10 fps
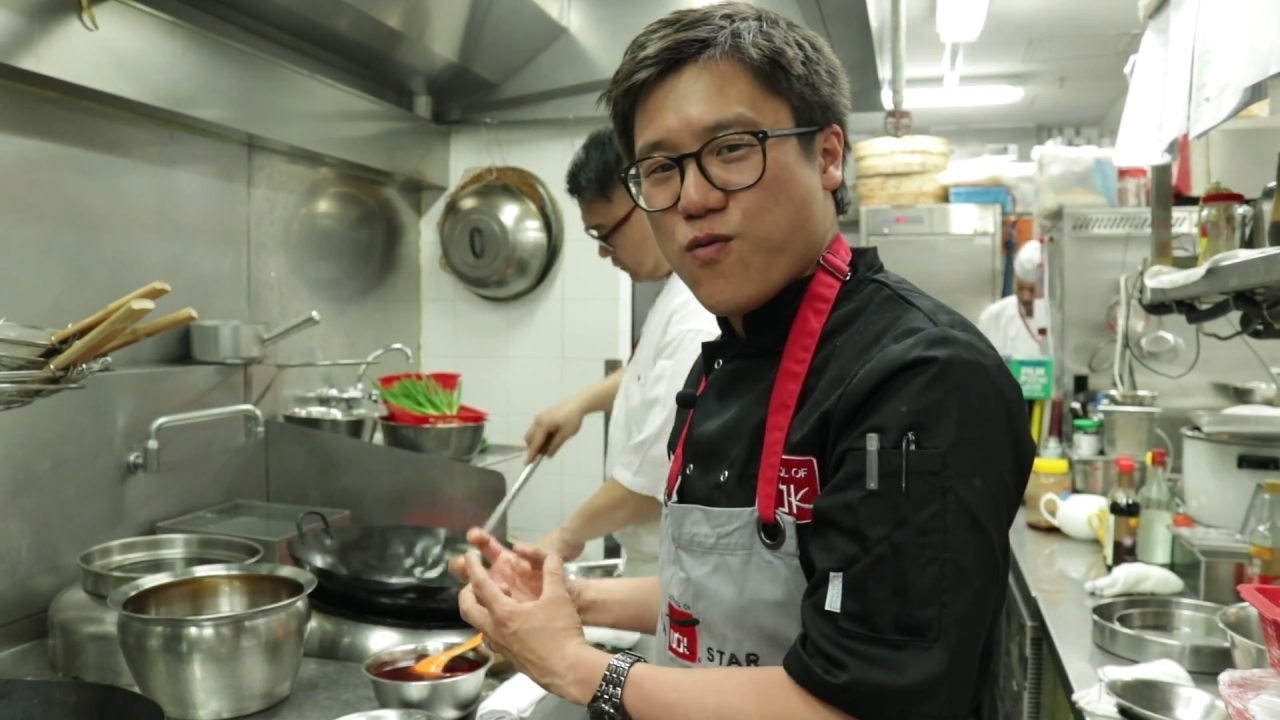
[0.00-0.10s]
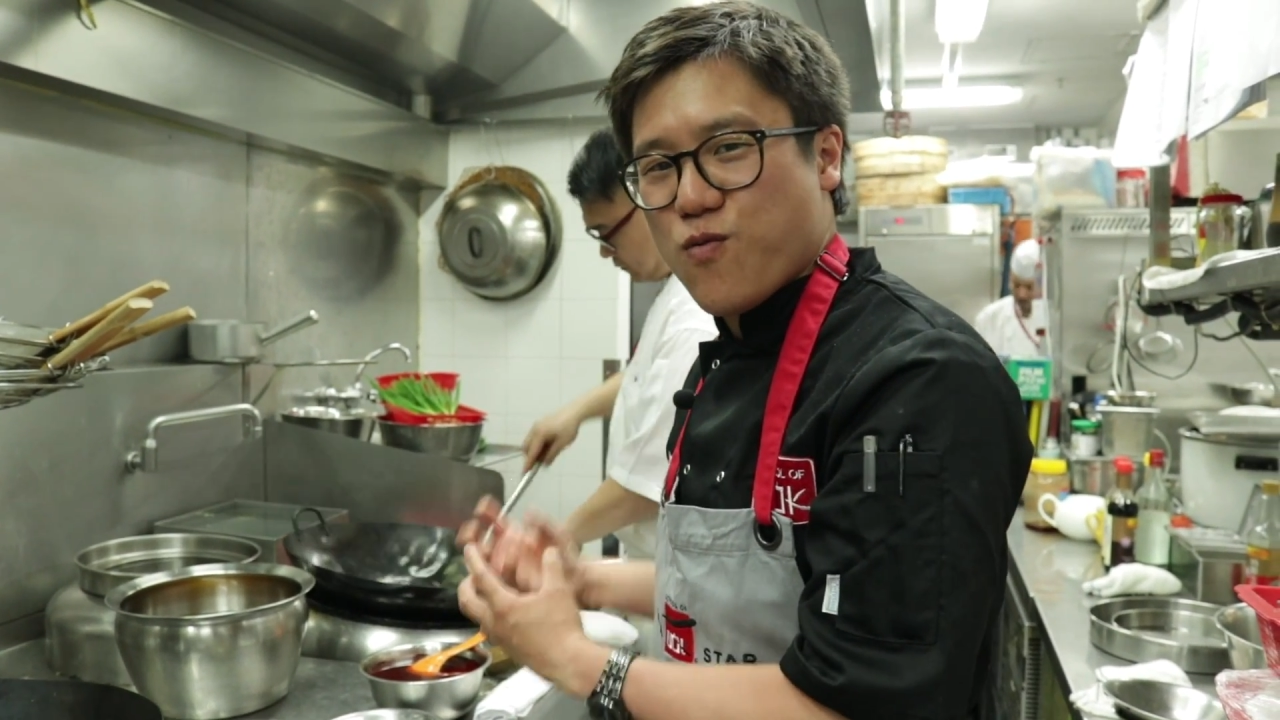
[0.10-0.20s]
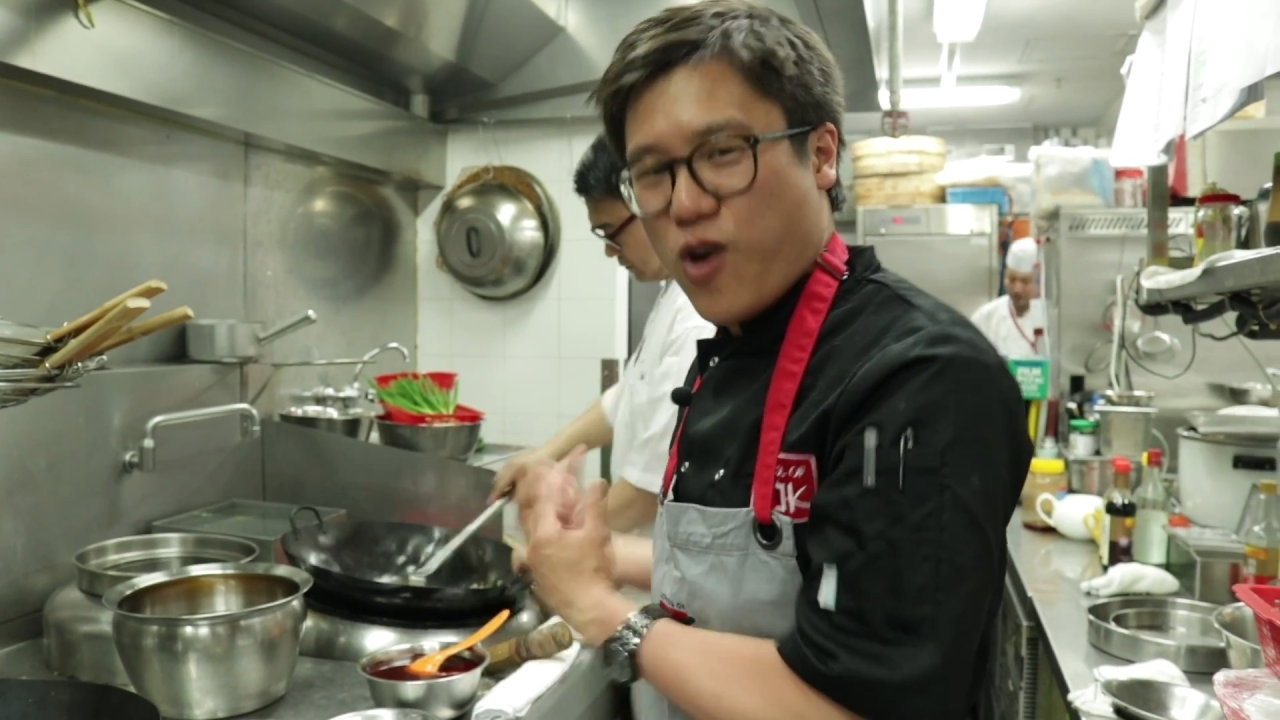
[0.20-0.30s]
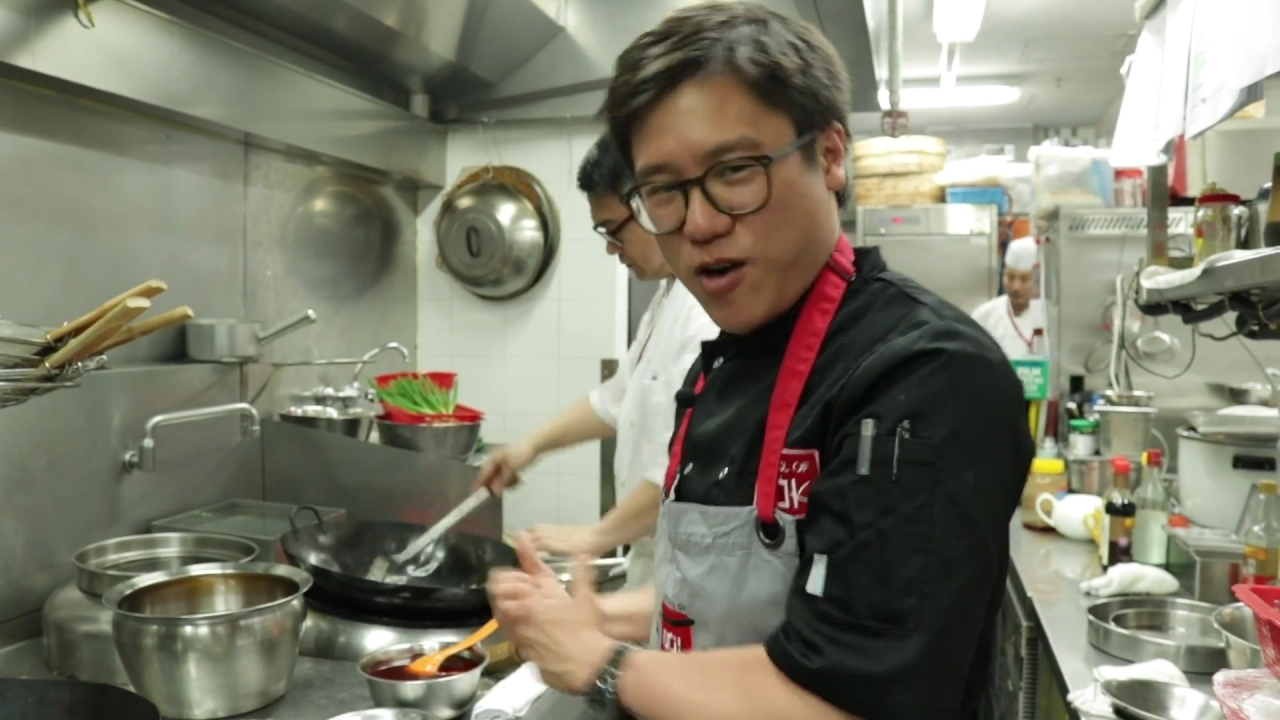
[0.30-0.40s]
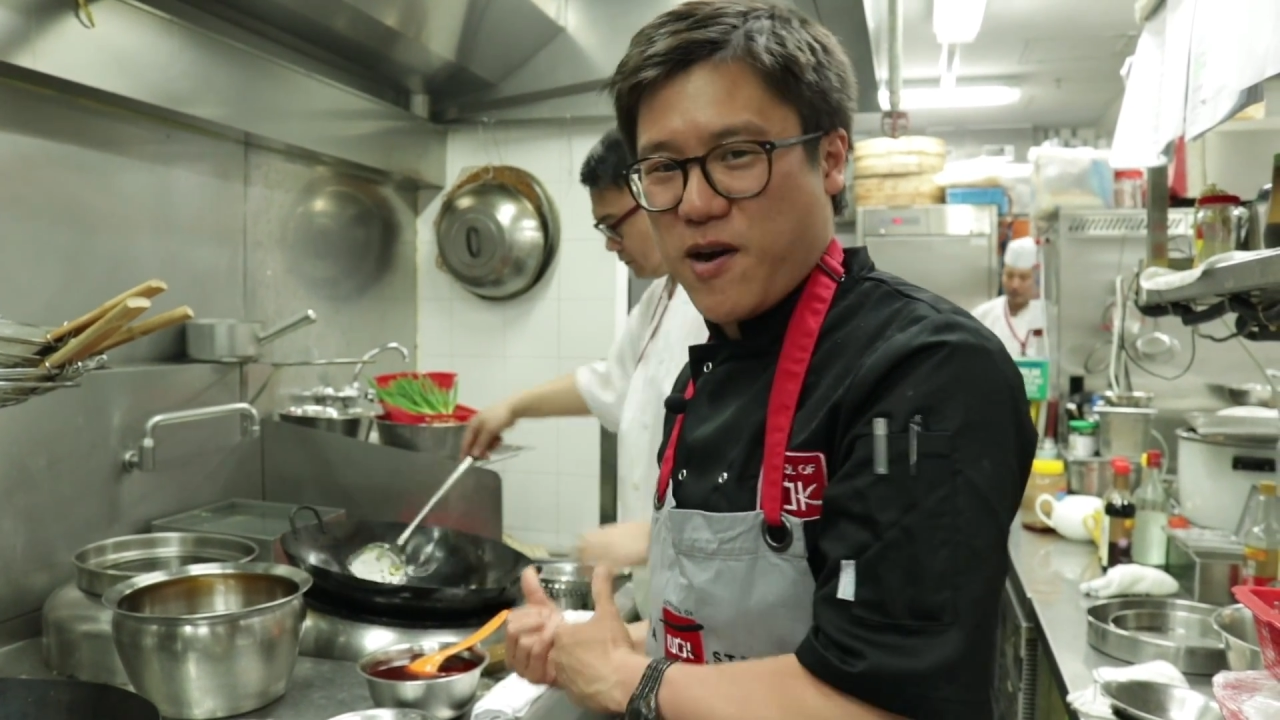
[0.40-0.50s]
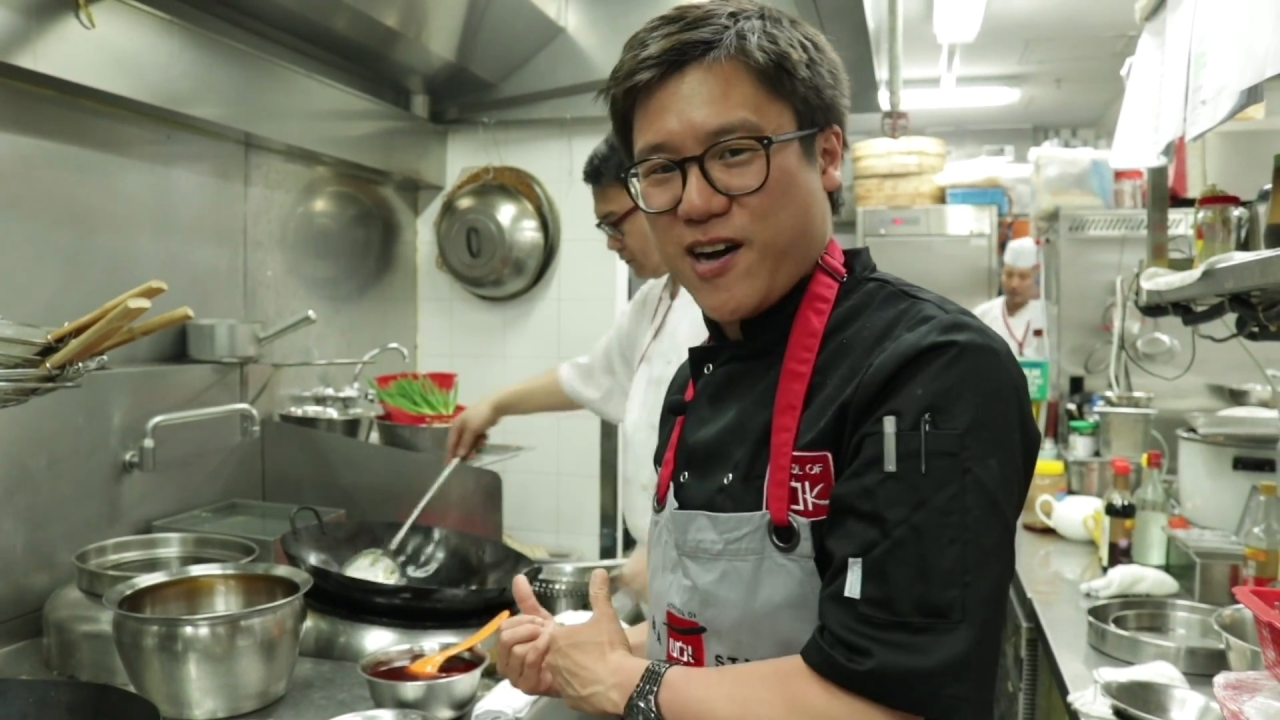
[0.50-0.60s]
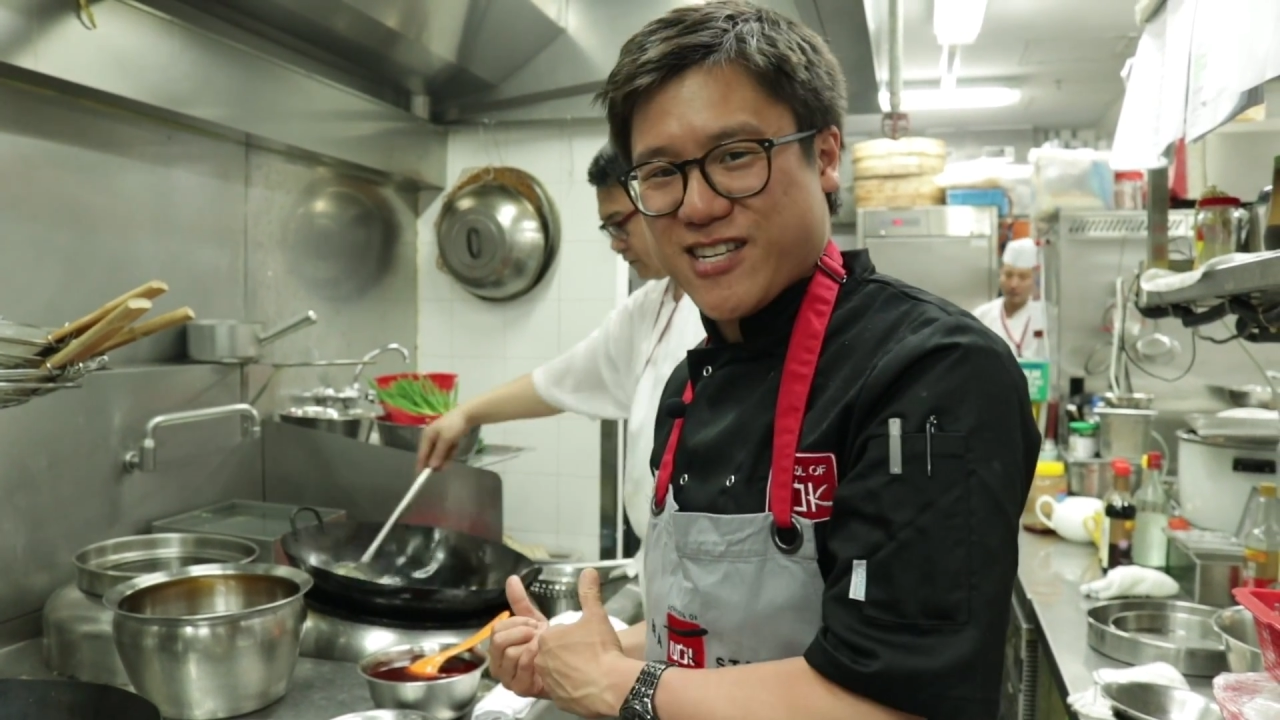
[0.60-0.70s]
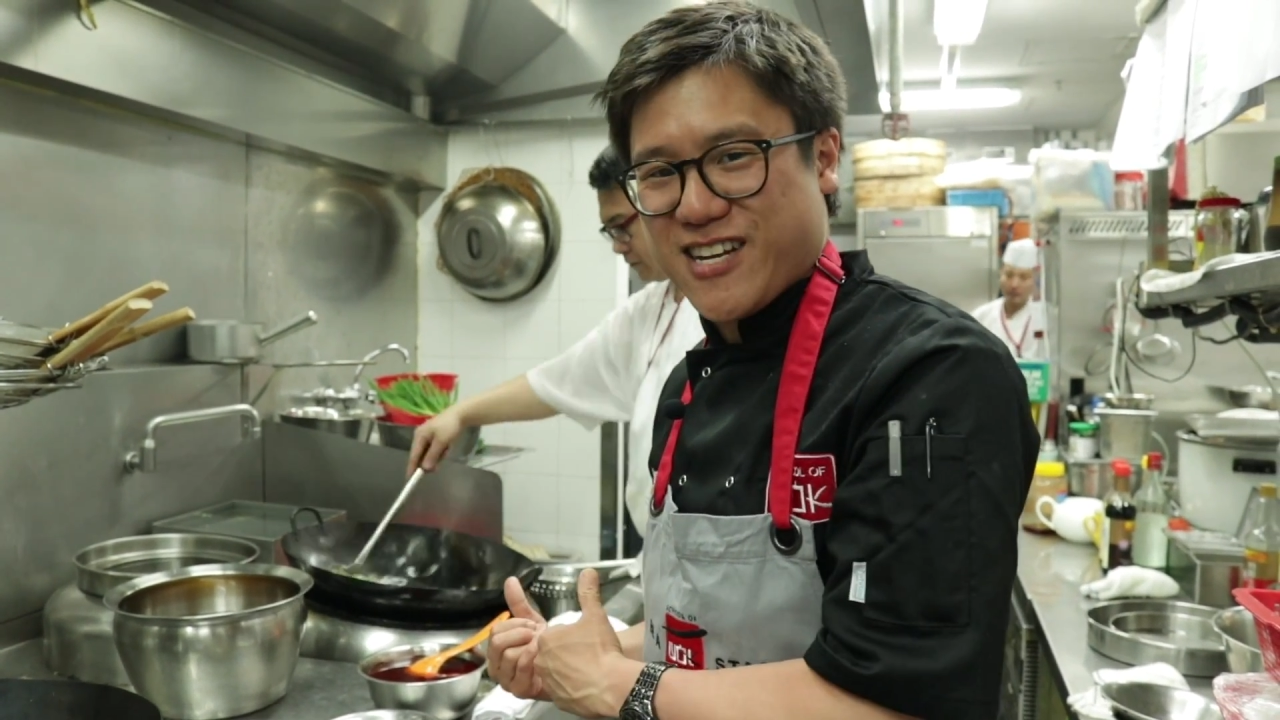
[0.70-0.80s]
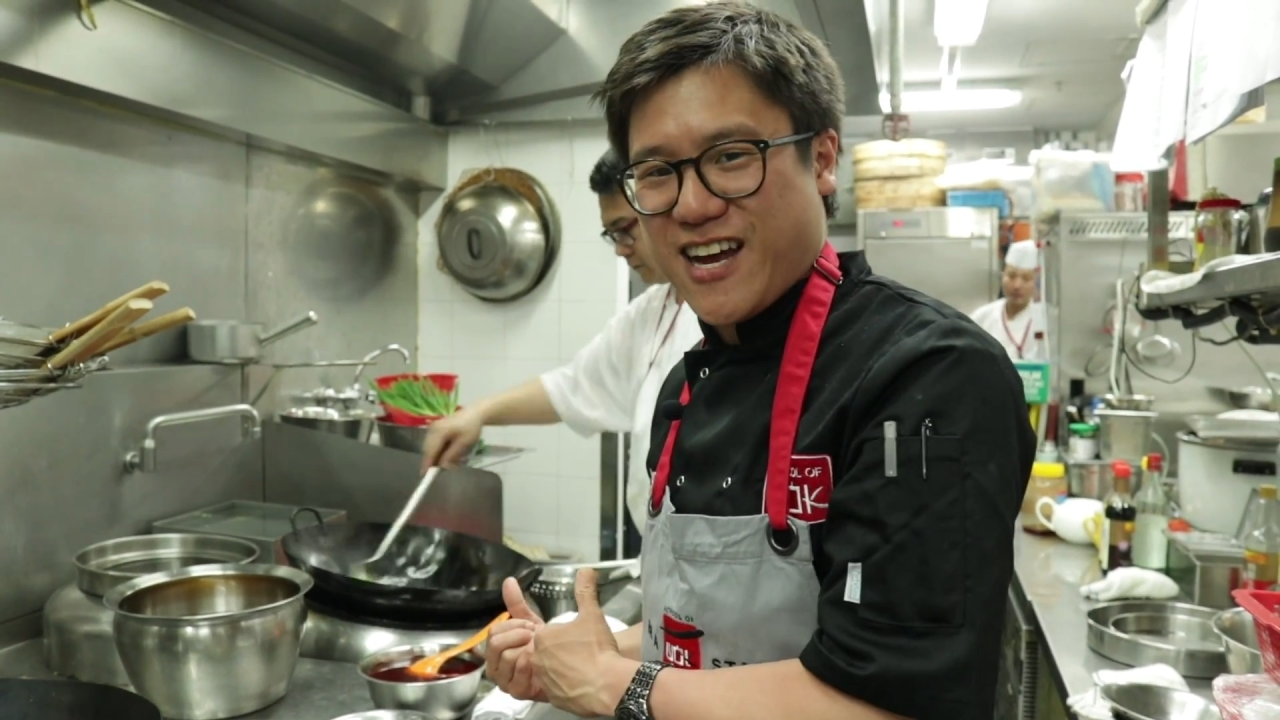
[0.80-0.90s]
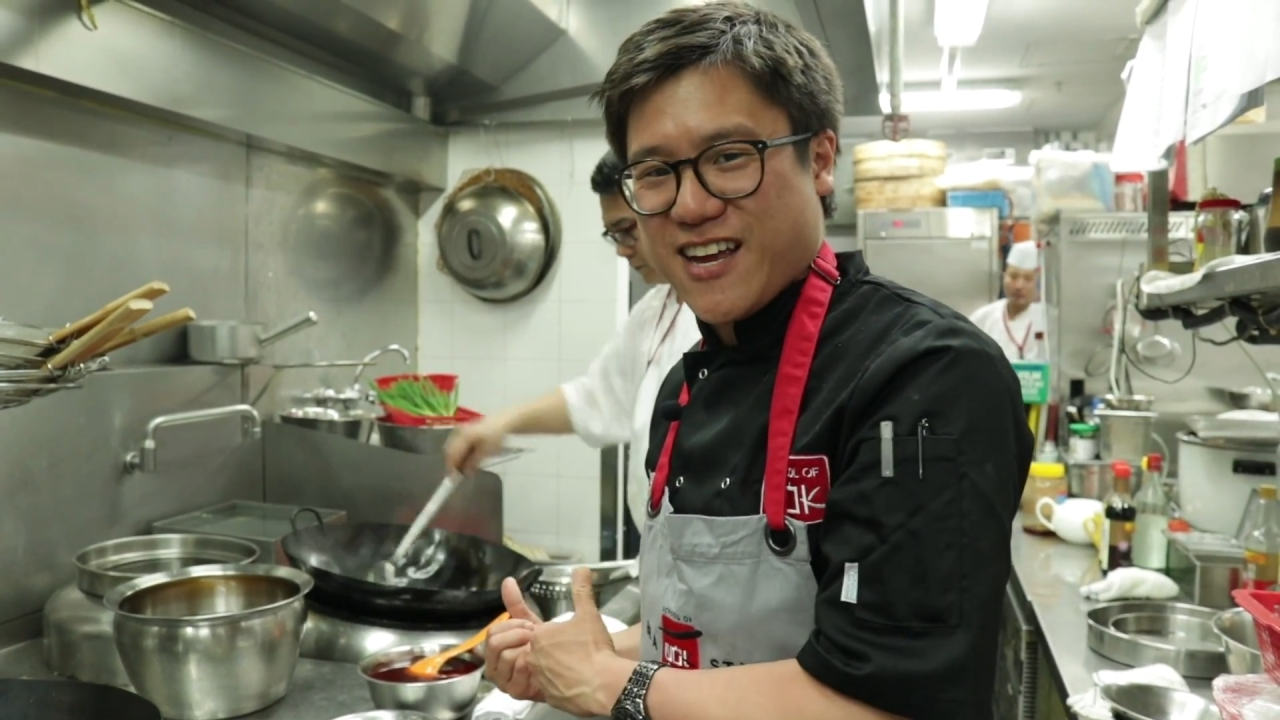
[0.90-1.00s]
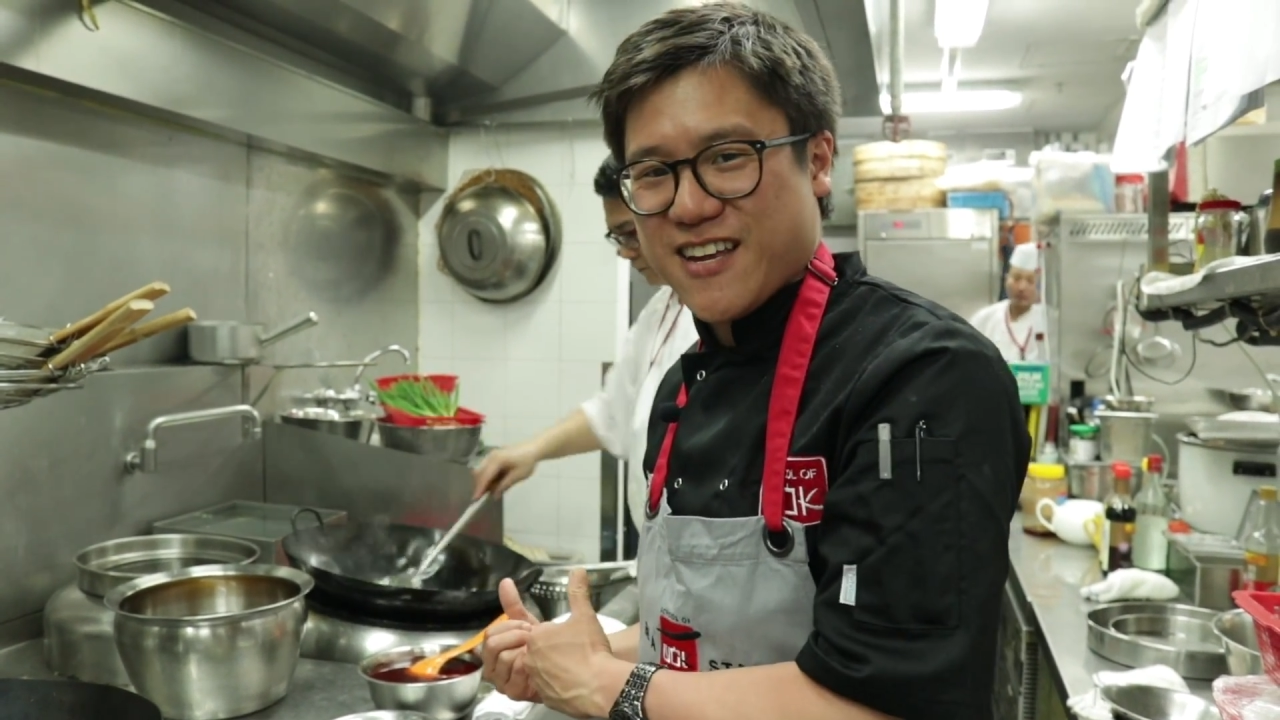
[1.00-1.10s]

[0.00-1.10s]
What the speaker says: wok master.